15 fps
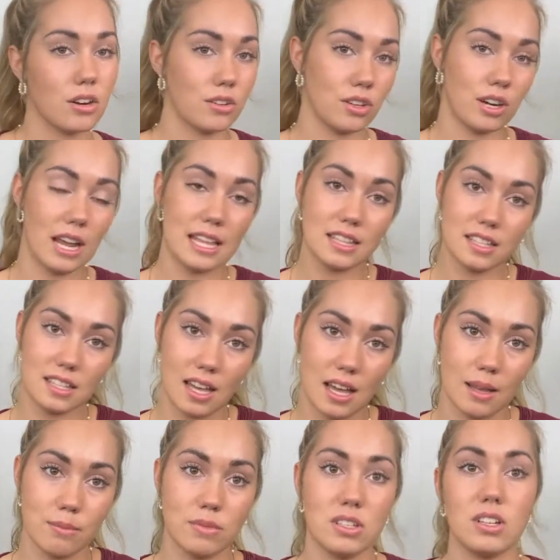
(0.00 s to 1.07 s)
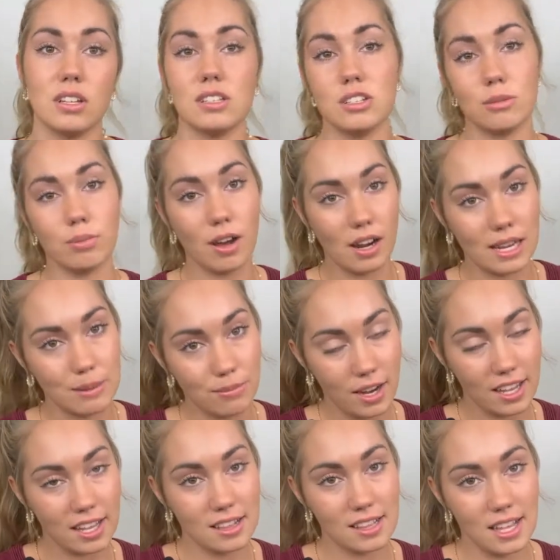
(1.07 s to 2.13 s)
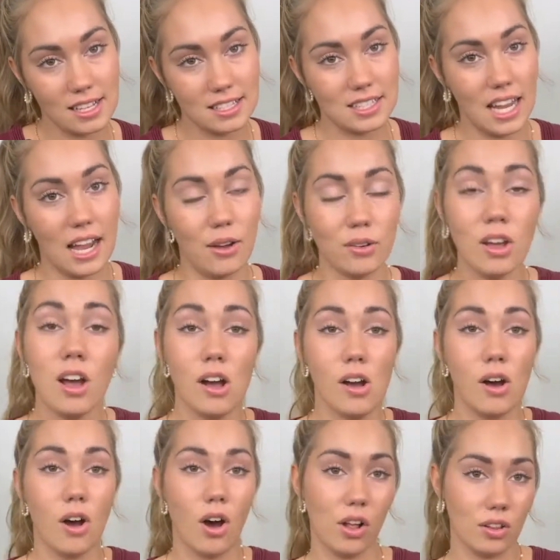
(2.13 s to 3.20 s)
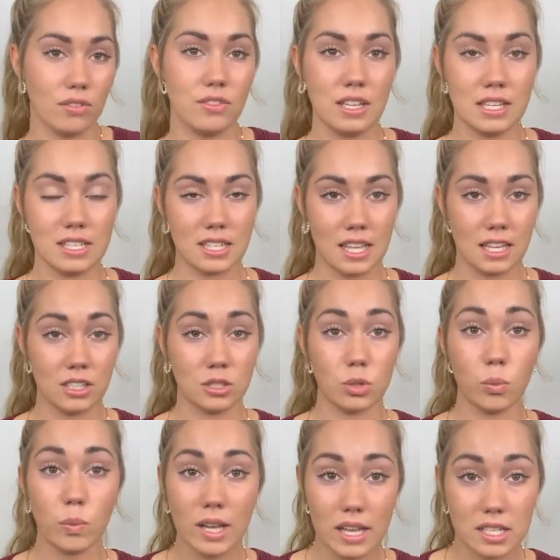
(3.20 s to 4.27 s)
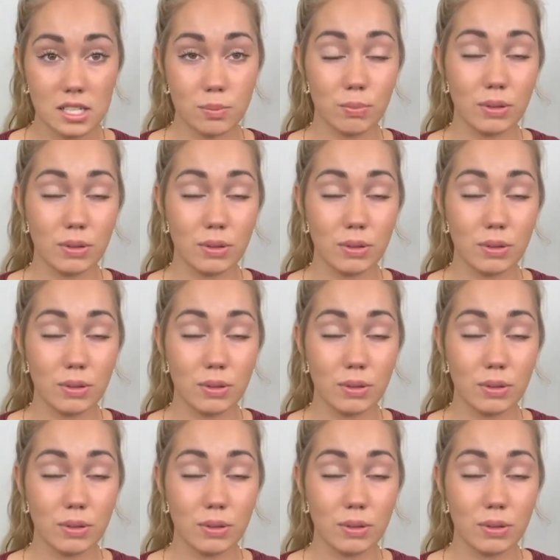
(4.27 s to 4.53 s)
Are there enzymes? Is your body breaking things down? All of these things, which